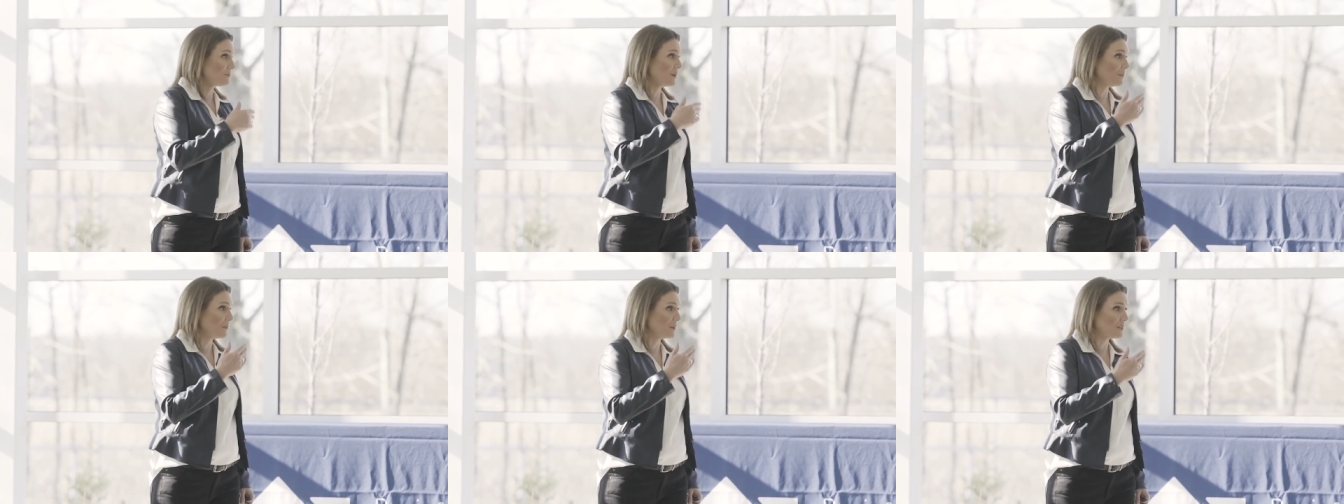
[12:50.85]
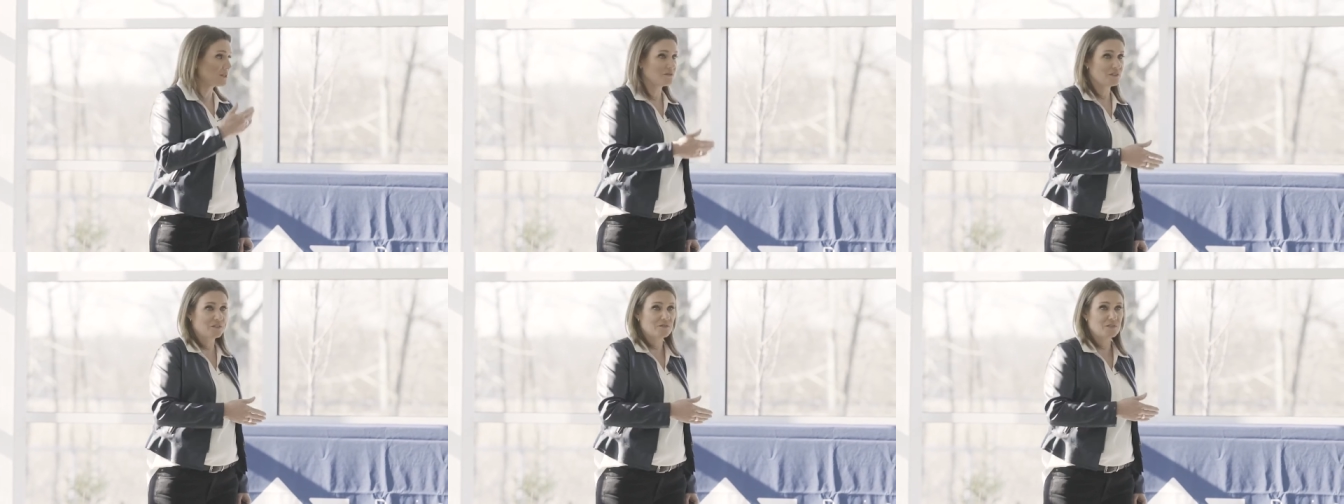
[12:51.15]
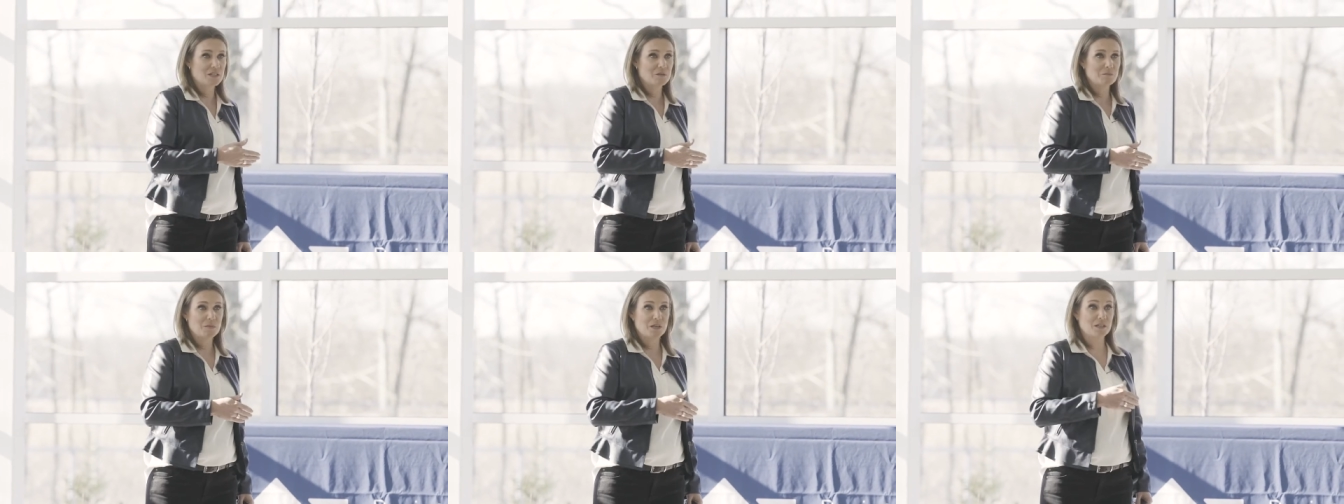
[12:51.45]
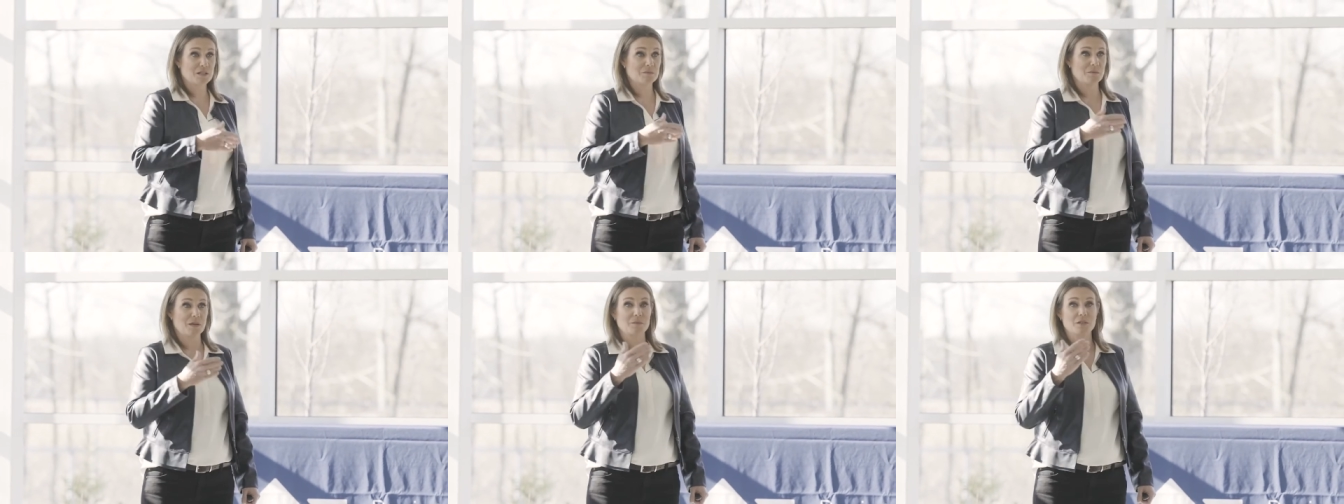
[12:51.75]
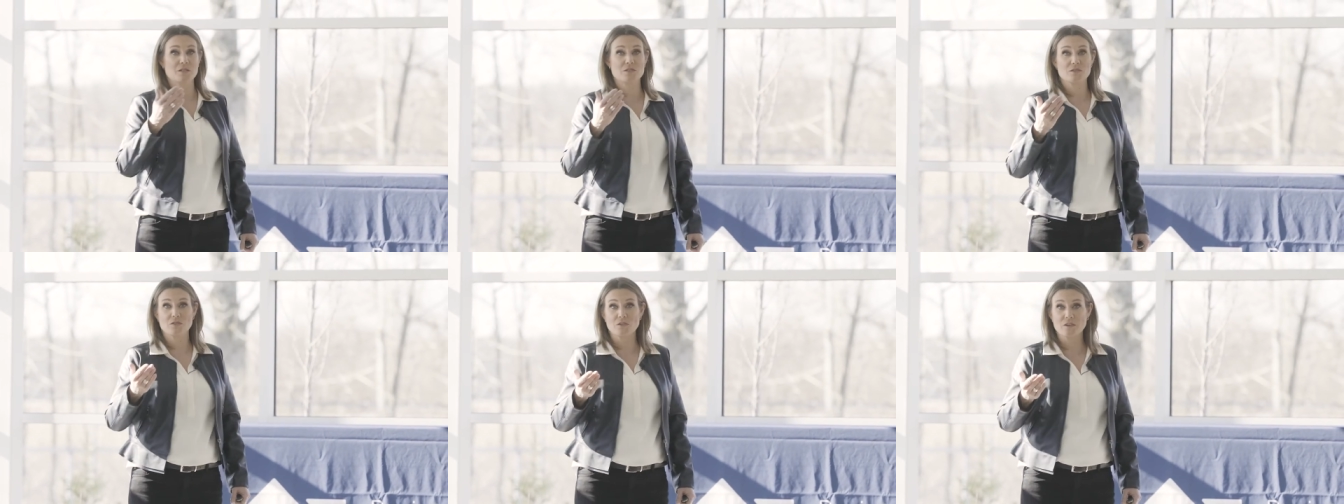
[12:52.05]
maybe it's 15 minutes,
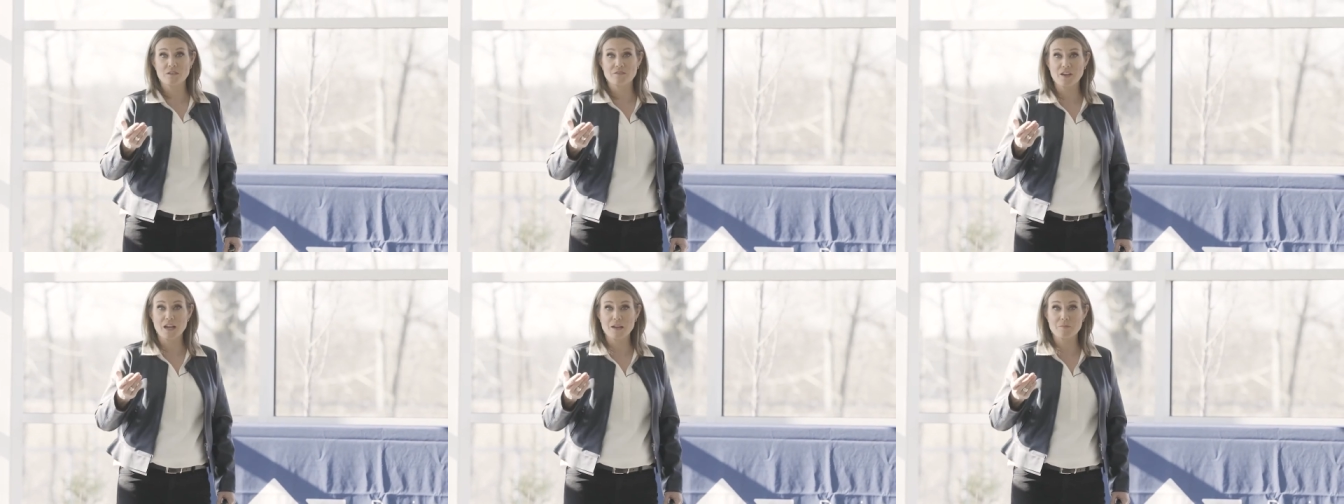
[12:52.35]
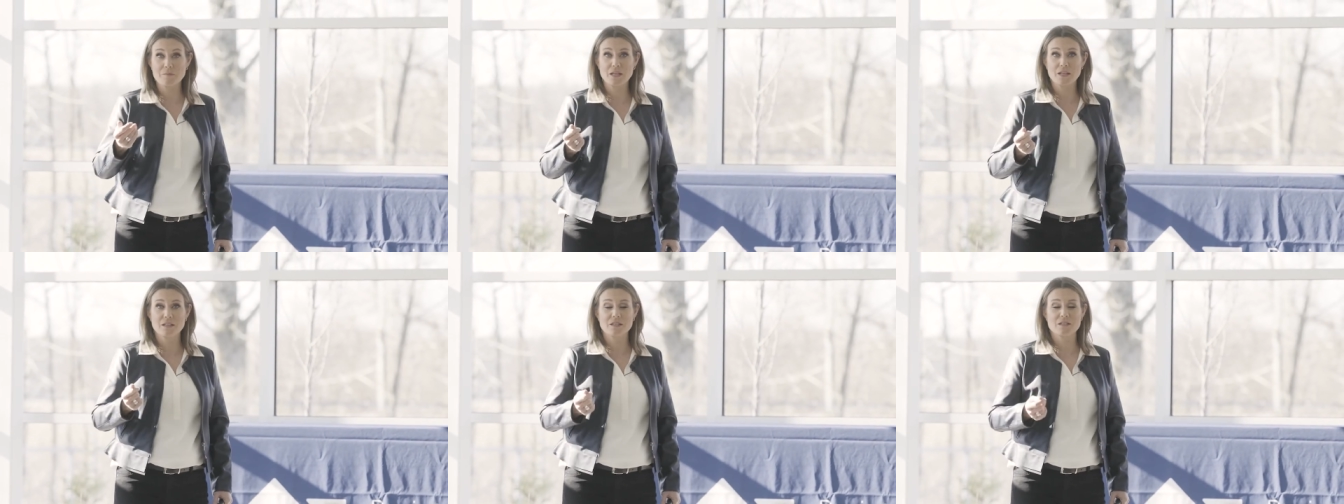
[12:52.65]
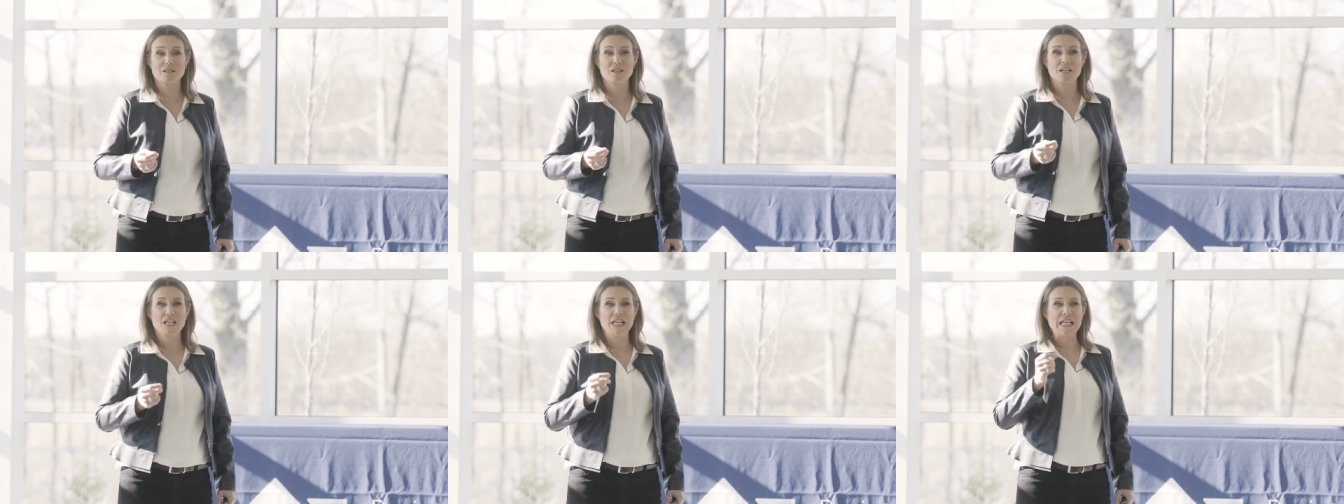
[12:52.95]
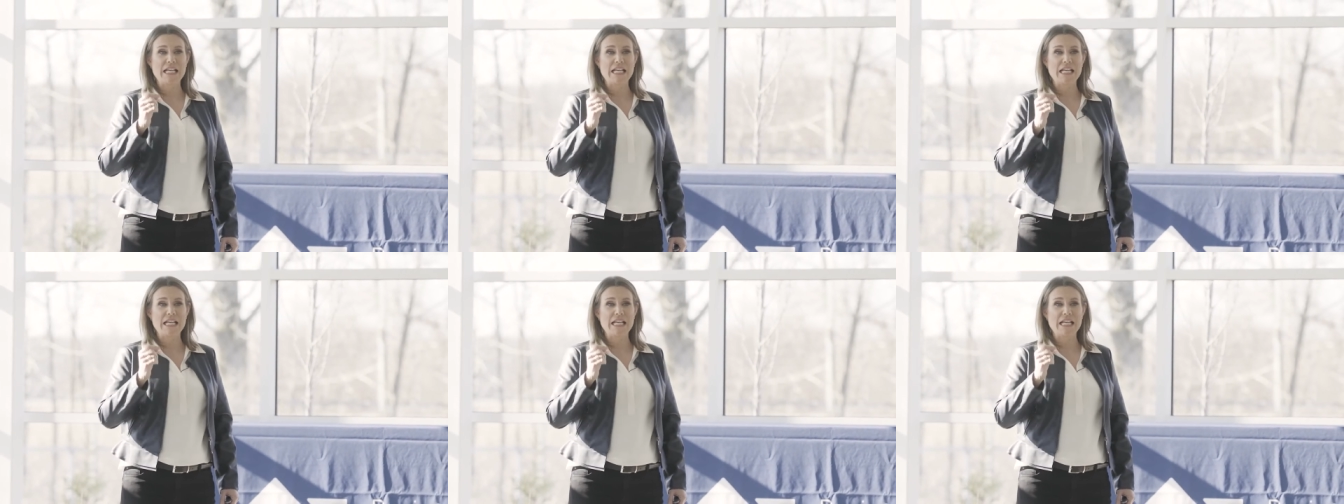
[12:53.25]
maybe it's 35 minutes,